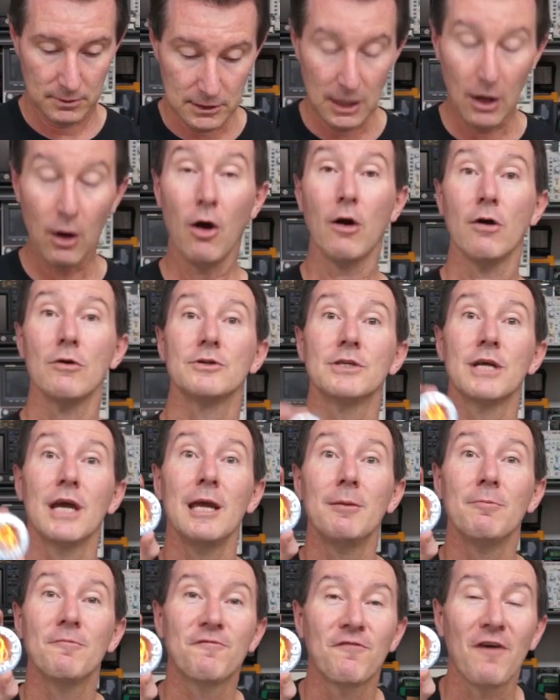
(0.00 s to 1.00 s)
Oh,
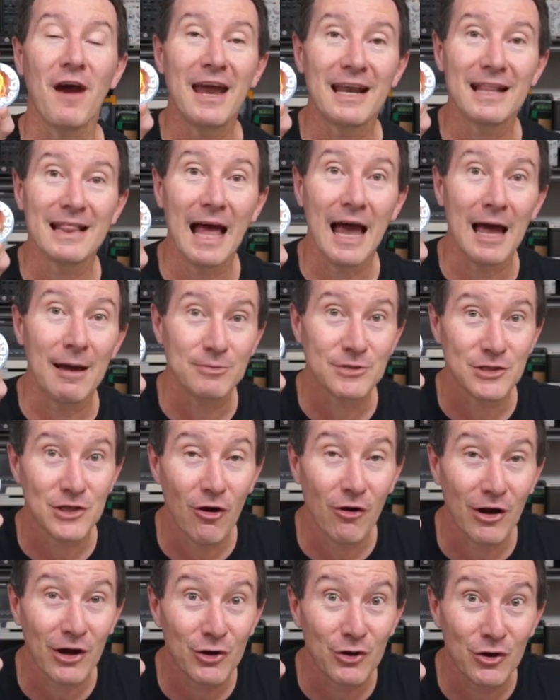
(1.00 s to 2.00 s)
Team FranLab.
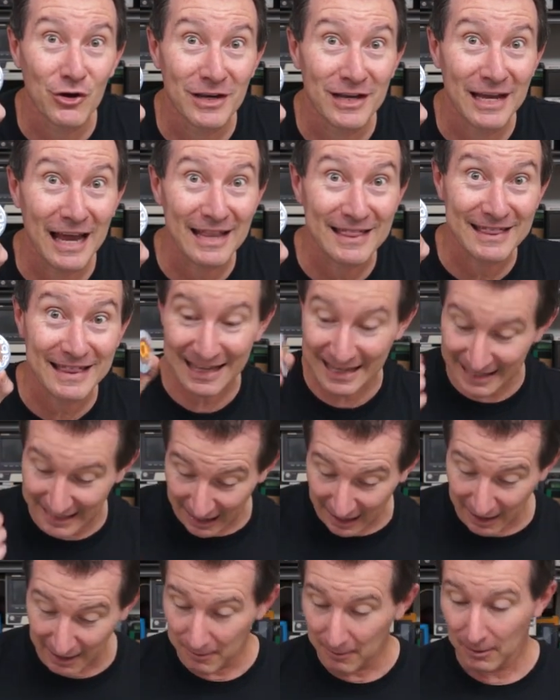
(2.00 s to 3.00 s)
Sorry, I couldn't get the.
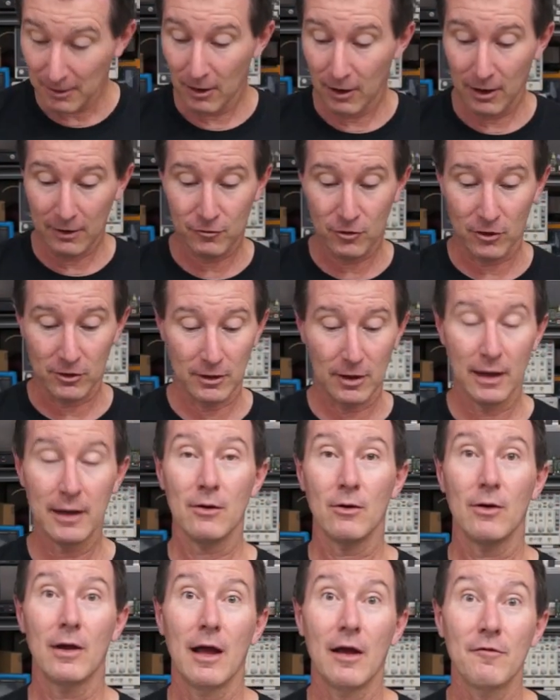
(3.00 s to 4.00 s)
Uh, I've got.
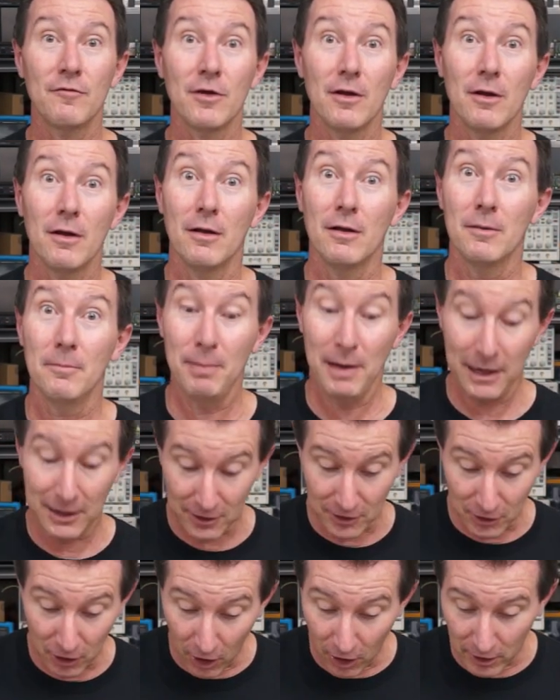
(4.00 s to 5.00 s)
I have to pin
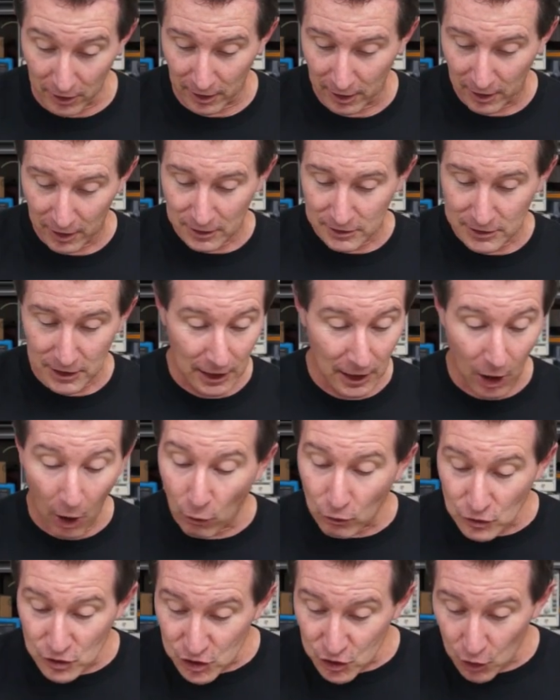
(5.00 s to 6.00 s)
it on. To
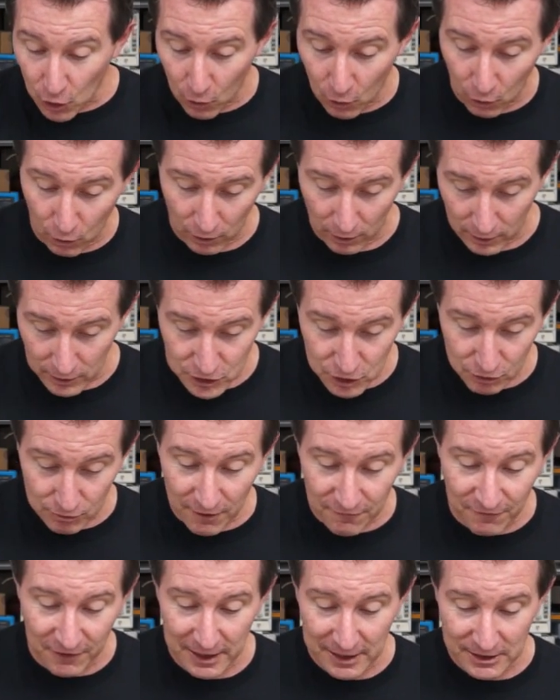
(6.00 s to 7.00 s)
old school,
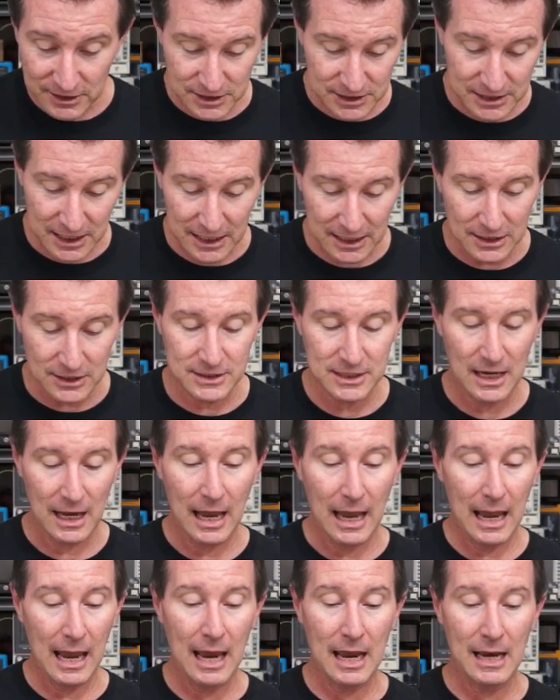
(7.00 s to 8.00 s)
terrific stickers
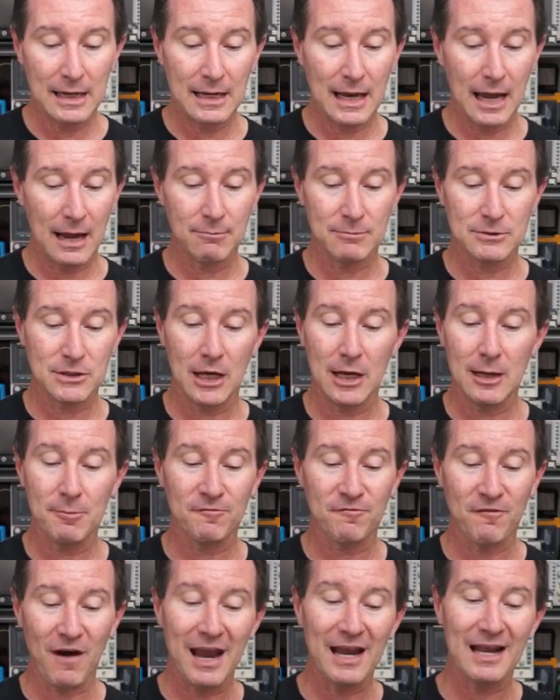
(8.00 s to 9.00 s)
and um, Team
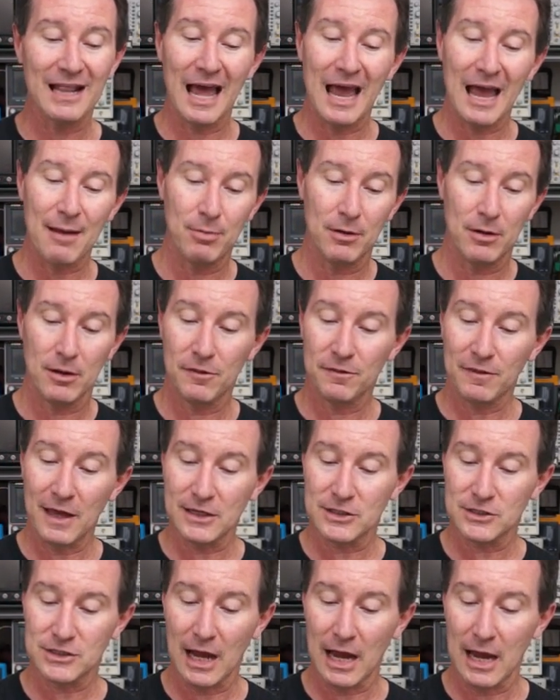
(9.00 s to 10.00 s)
FranLab.
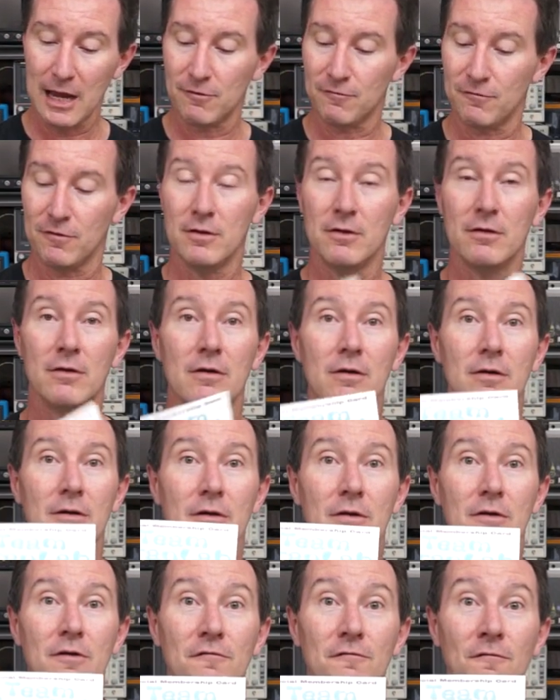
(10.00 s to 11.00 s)
Thanks, Dave.
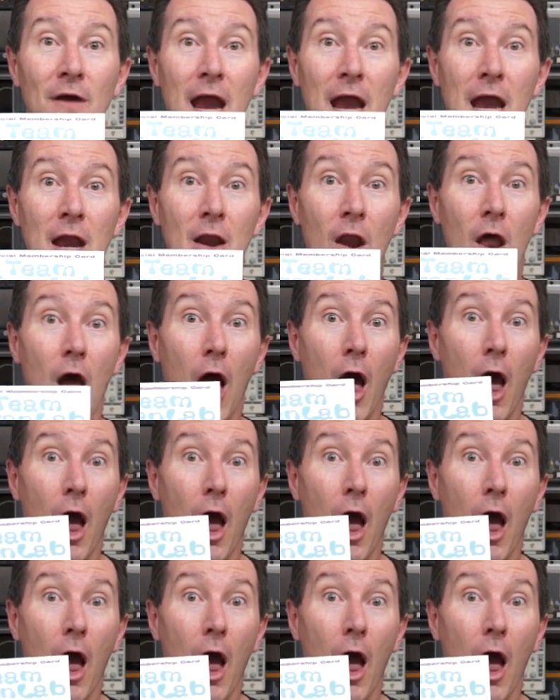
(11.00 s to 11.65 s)
Fran,